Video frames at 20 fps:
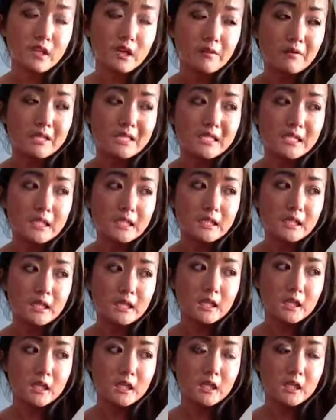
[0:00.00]

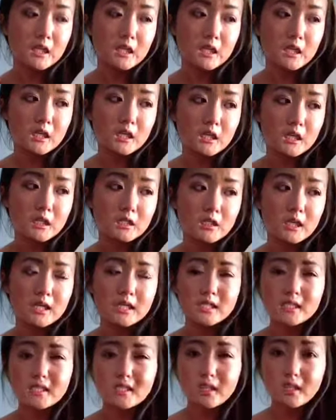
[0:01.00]

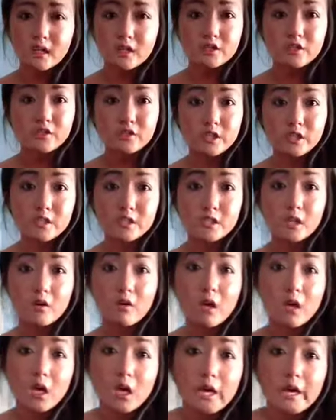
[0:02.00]
less than 100.
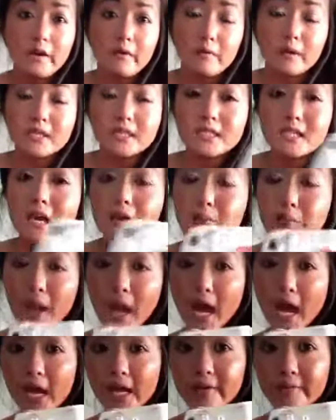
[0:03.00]
So it wasn't that
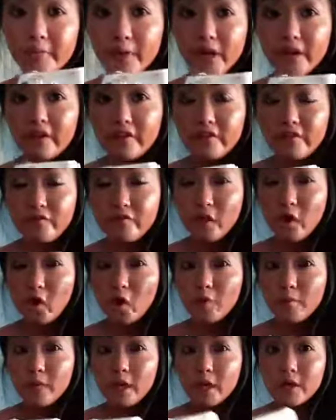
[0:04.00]
bad, but the
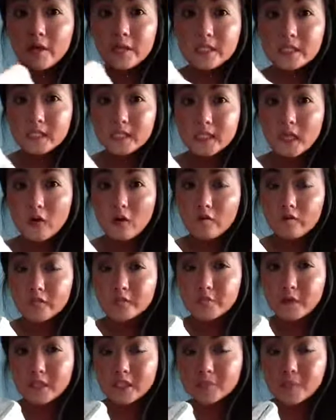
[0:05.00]
film itself is
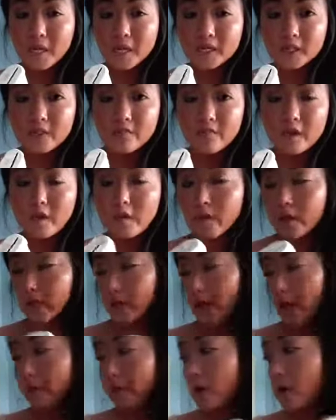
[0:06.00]
more expensive than the
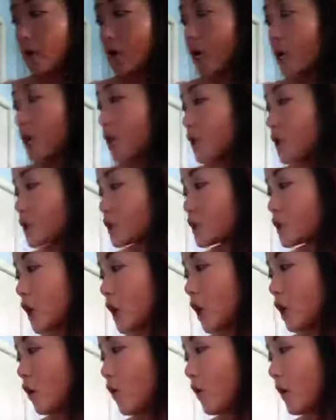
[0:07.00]
camera.
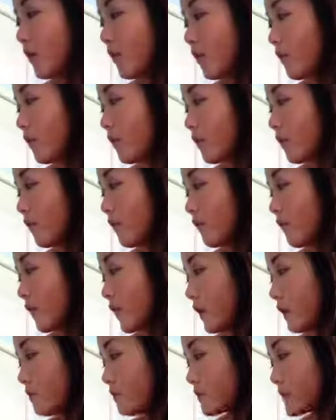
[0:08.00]
So the
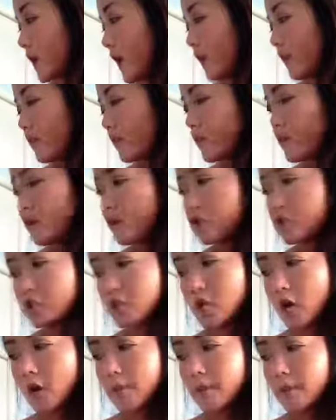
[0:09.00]
films, I think they usually
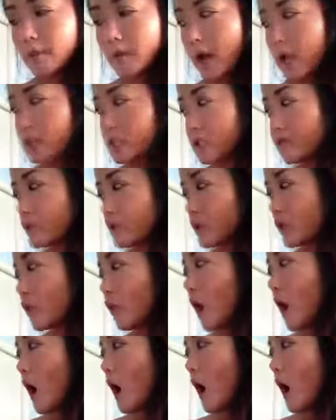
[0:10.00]
come in packs of 2.